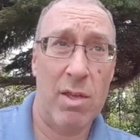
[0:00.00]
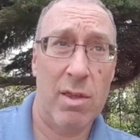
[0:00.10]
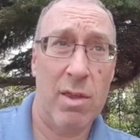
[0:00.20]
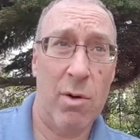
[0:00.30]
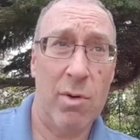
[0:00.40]

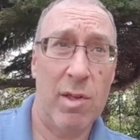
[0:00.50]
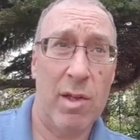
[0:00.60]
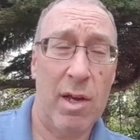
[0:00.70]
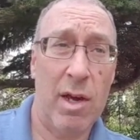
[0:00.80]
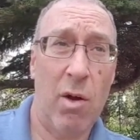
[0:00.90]
There was
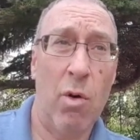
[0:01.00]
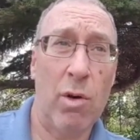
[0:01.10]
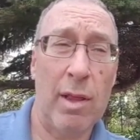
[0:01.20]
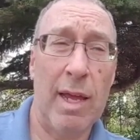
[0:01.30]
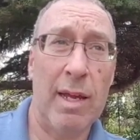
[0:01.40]

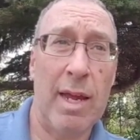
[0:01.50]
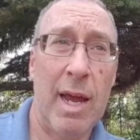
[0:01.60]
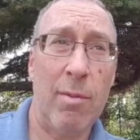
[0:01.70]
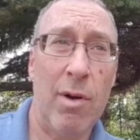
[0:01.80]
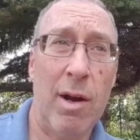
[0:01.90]
Oak Lake
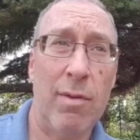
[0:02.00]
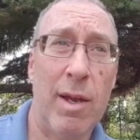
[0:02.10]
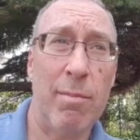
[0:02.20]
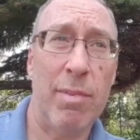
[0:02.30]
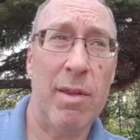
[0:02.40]
Campground. I
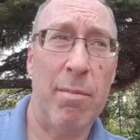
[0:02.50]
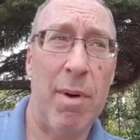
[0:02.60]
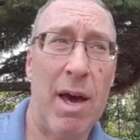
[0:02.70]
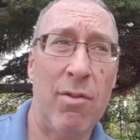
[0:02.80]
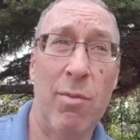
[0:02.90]
think the
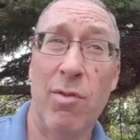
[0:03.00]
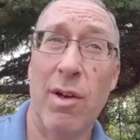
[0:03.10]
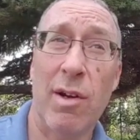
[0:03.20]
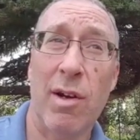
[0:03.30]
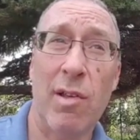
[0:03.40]
bathroom's
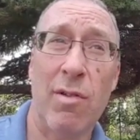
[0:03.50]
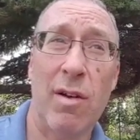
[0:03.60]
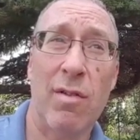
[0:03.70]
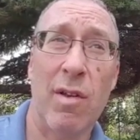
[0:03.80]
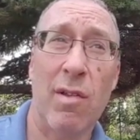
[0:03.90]
under
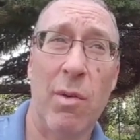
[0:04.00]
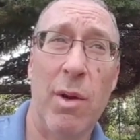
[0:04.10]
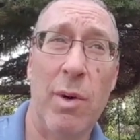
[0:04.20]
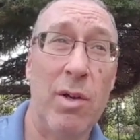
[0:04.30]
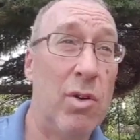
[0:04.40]
construction, so he
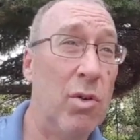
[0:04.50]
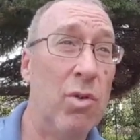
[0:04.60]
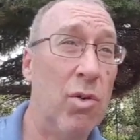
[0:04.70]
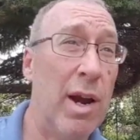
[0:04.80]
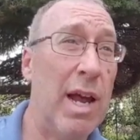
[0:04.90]
went to
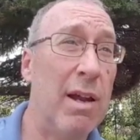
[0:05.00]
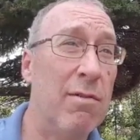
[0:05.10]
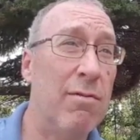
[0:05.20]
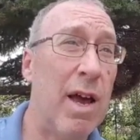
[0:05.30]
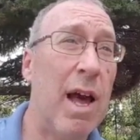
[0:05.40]
Grand
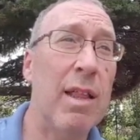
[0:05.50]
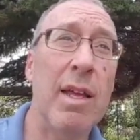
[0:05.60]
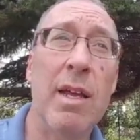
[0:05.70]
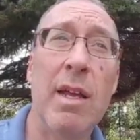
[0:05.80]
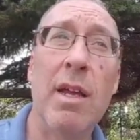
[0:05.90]

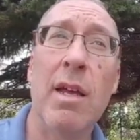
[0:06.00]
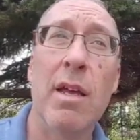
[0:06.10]
Valley